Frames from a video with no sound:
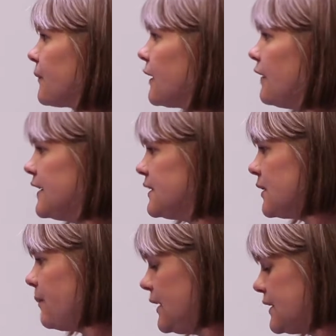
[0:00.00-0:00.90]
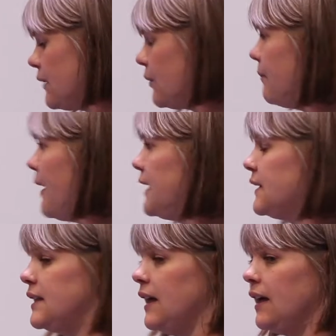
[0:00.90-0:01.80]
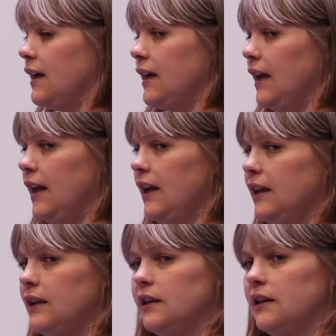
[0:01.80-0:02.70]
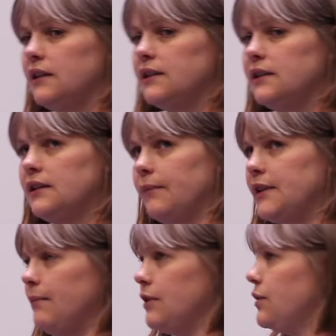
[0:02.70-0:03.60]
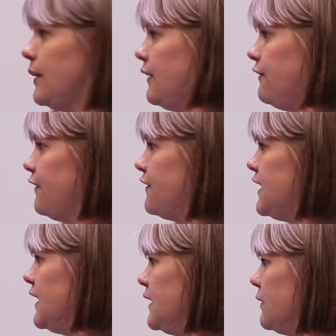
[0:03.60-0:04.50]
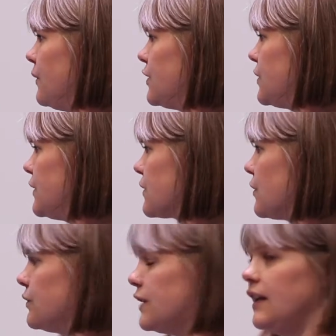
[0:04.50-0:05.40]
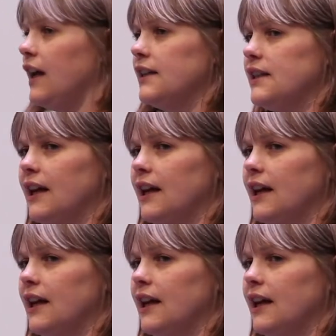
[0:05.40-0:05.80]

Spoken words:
This is a piece that we made in September 2015, which is called In the Eyes of the